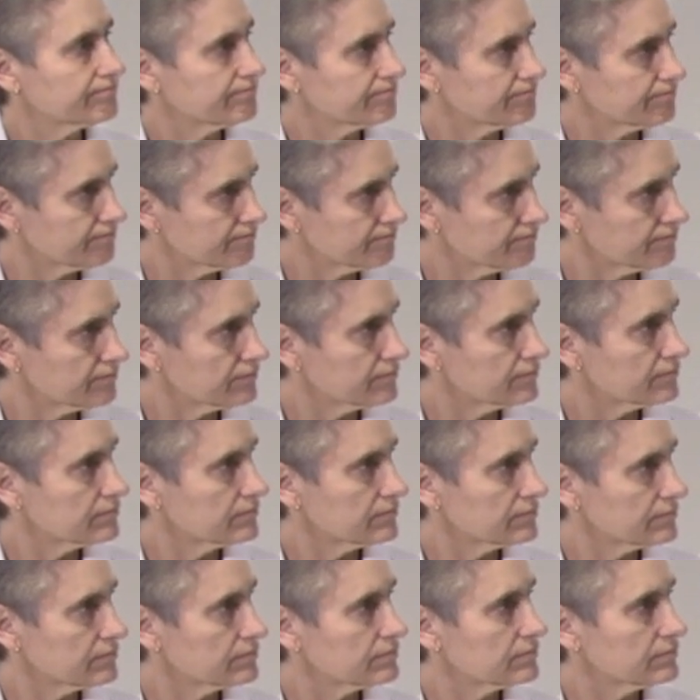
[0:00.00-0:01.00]

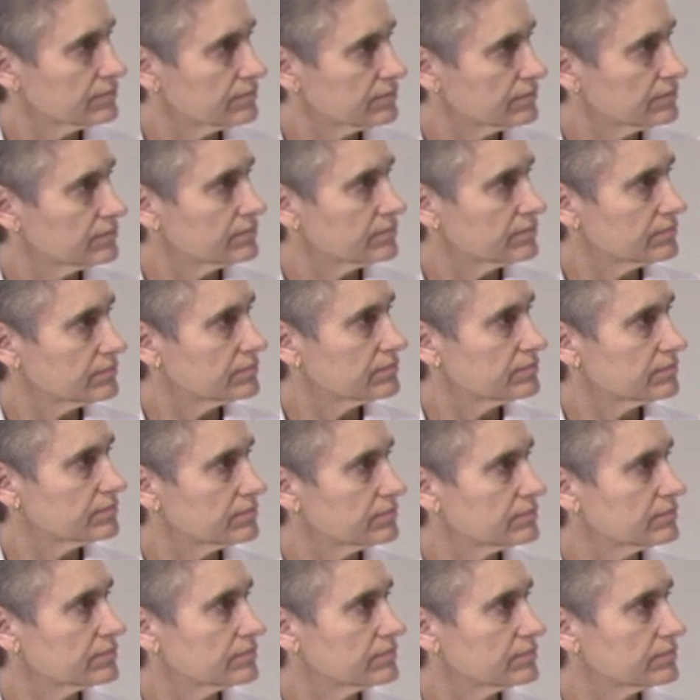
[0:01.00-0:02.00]

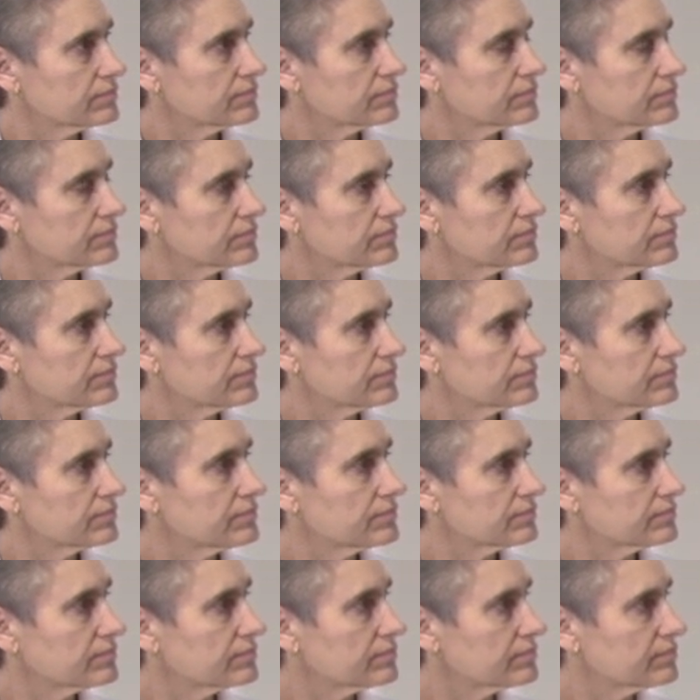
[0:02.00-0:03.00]

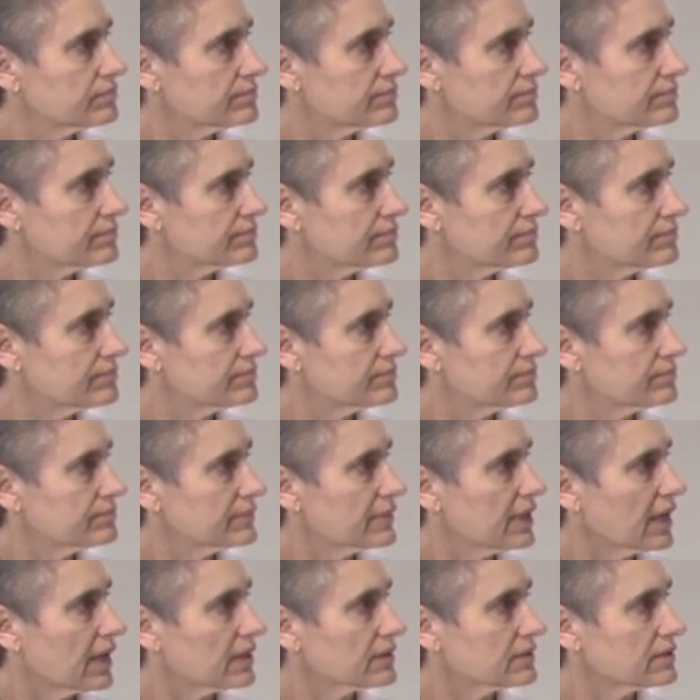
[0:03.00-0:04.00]

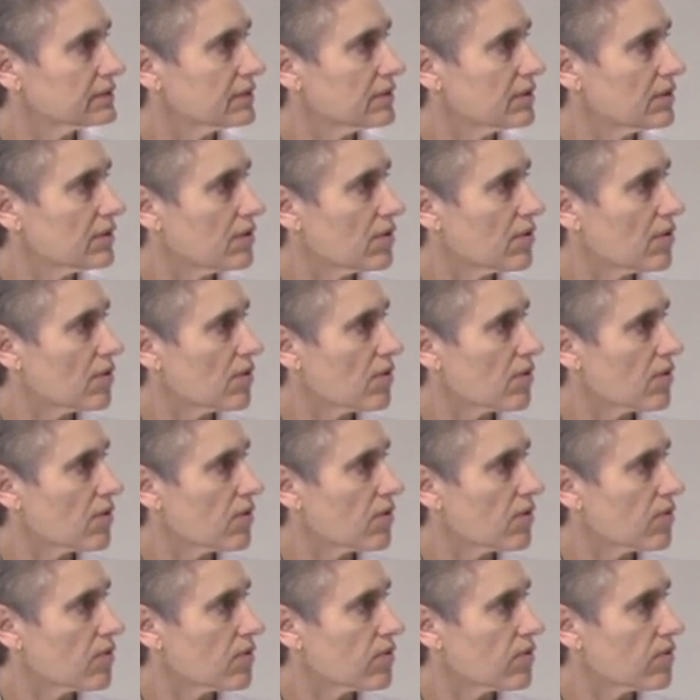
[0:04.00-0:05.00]

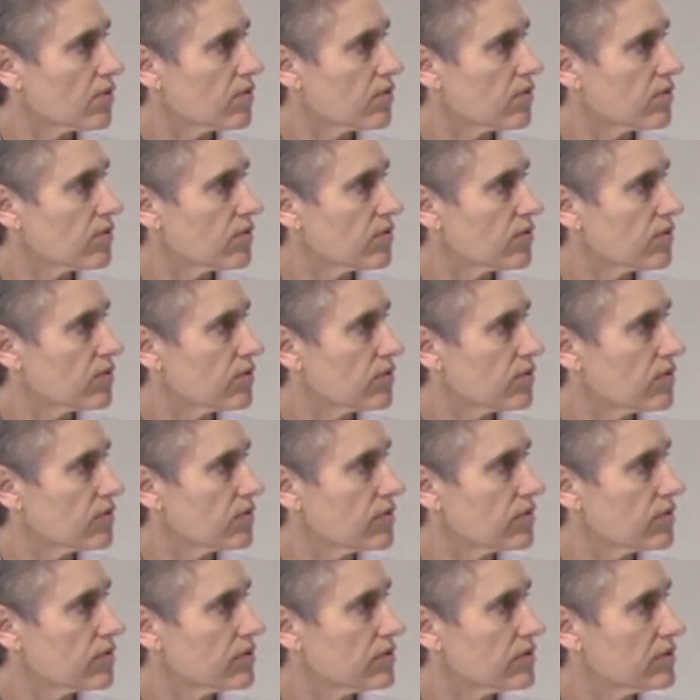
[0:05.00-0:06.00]

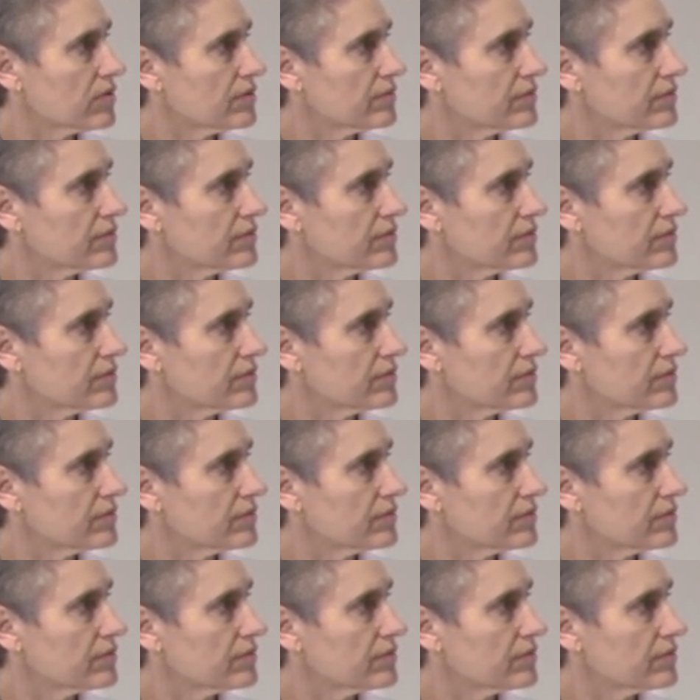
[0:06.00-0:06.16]
(silent)